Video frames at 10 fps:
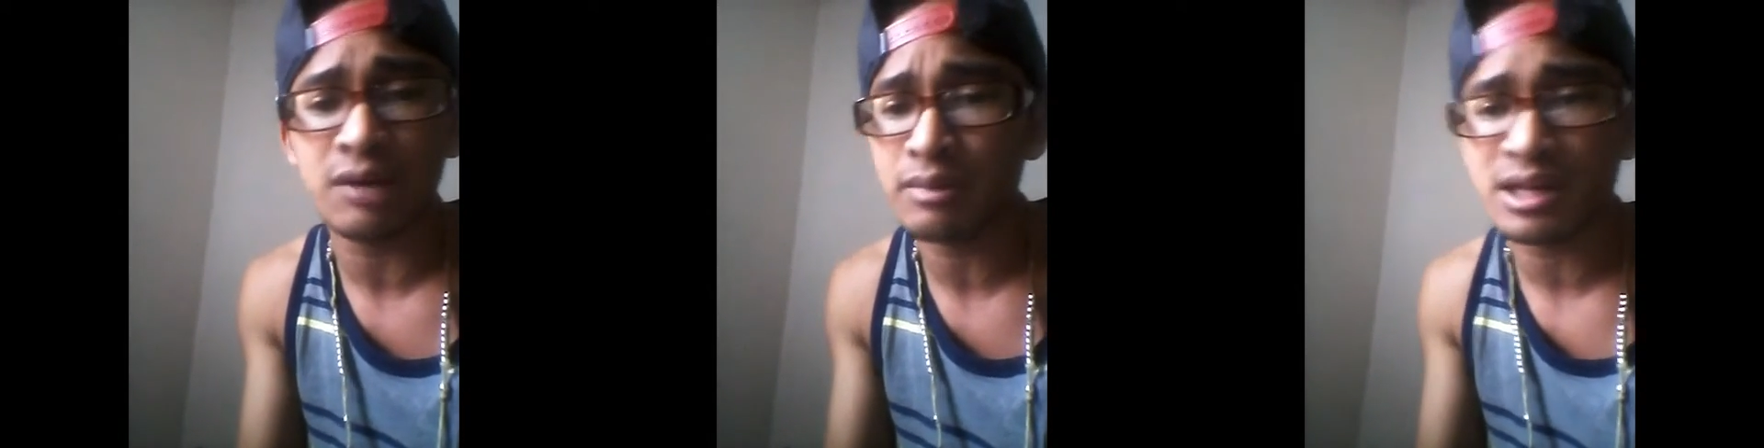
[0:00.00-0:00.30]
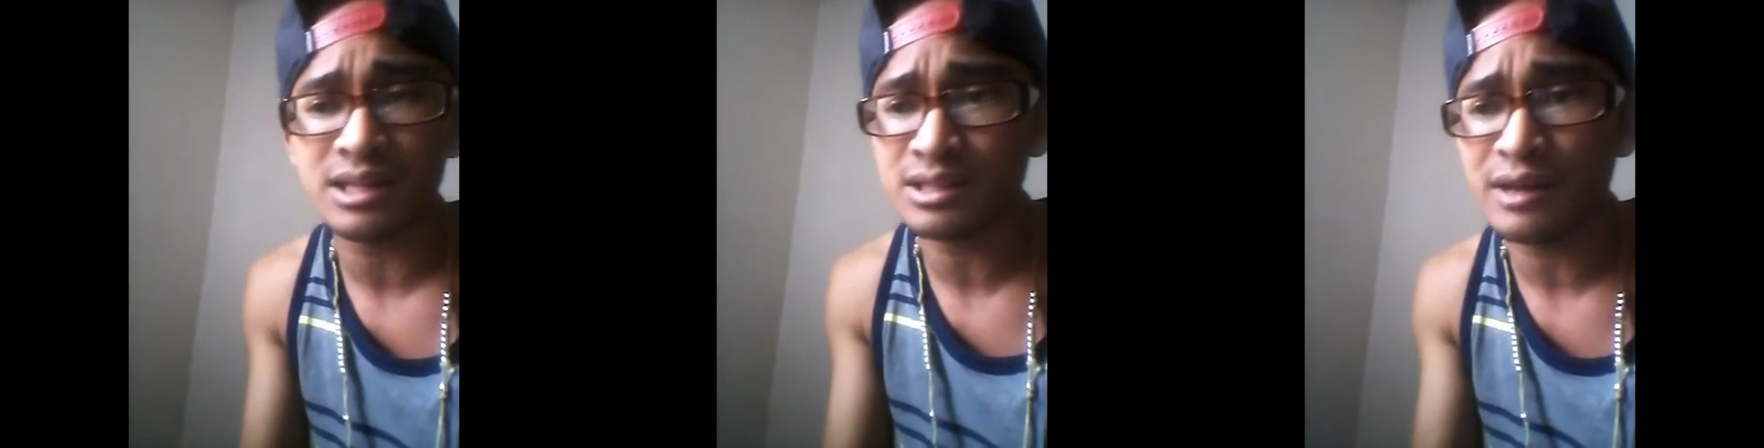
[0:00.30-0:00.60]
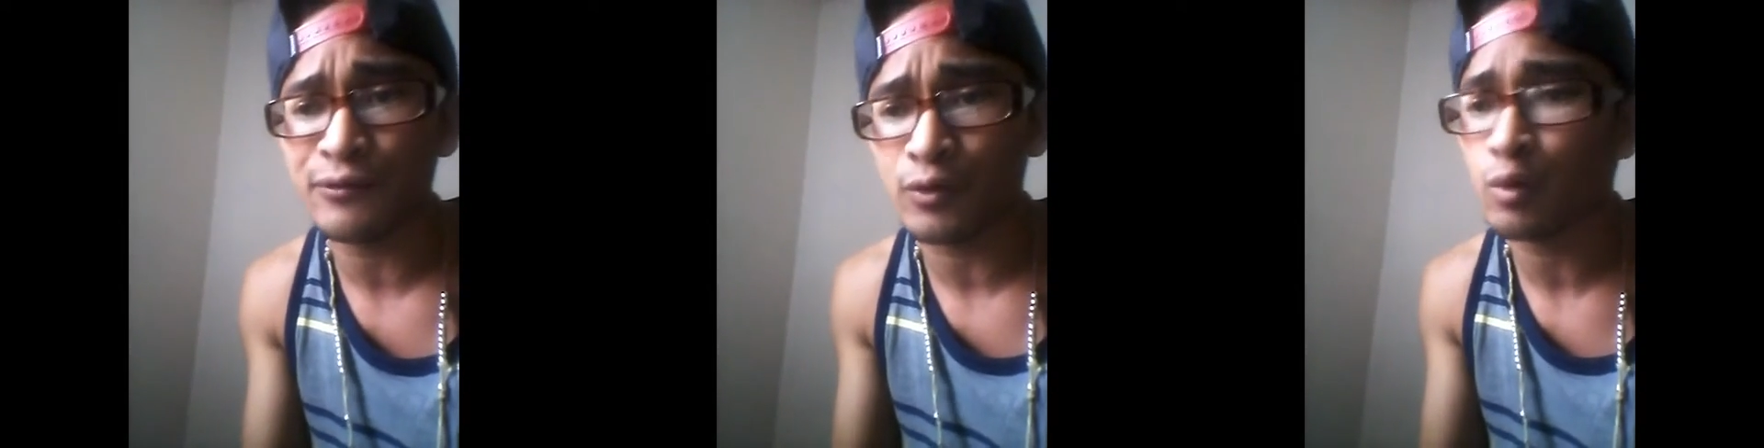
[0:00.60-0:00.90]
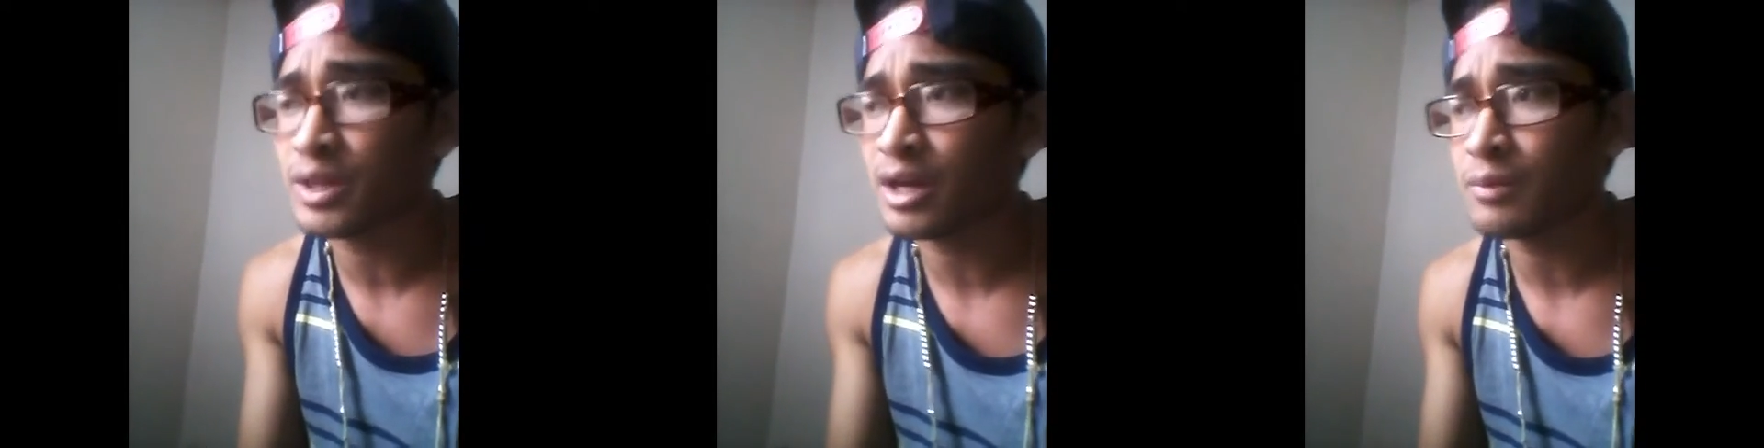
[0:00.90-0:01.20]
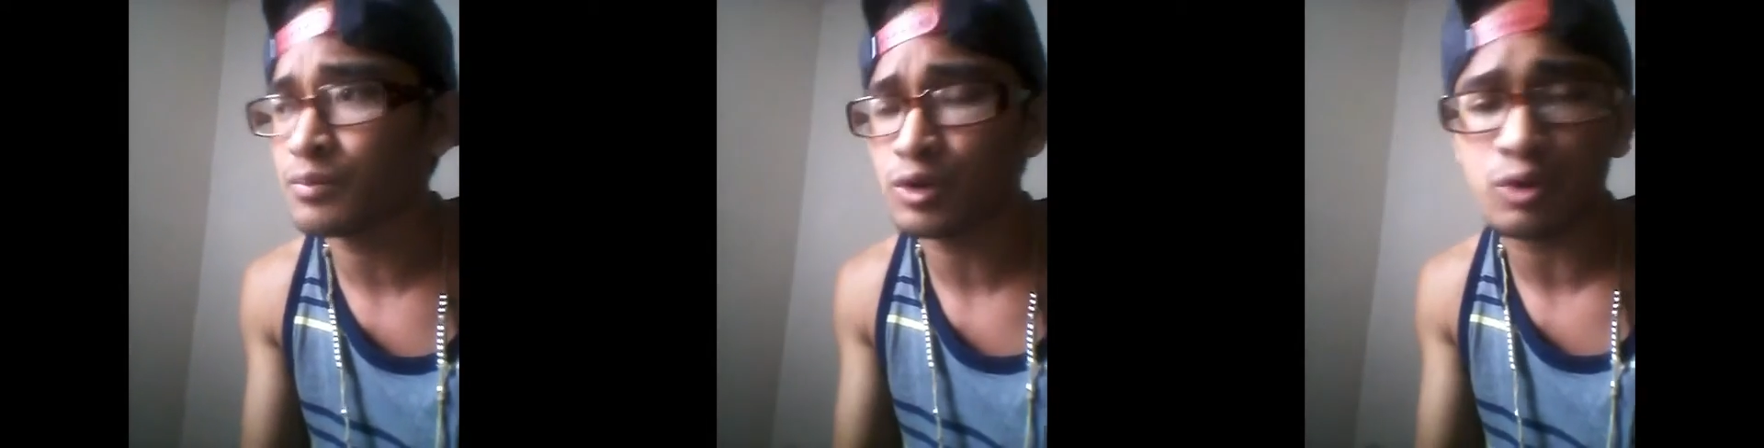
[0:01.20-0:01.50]
Come with the seafood. When I,
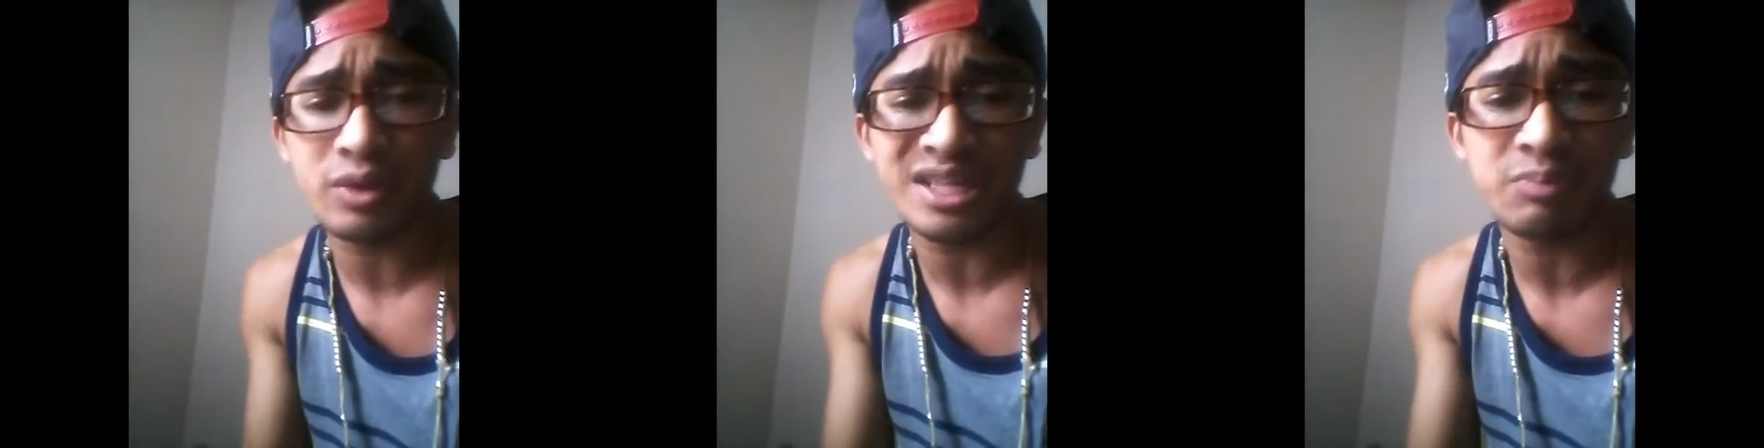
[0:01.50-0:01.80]
you know, when I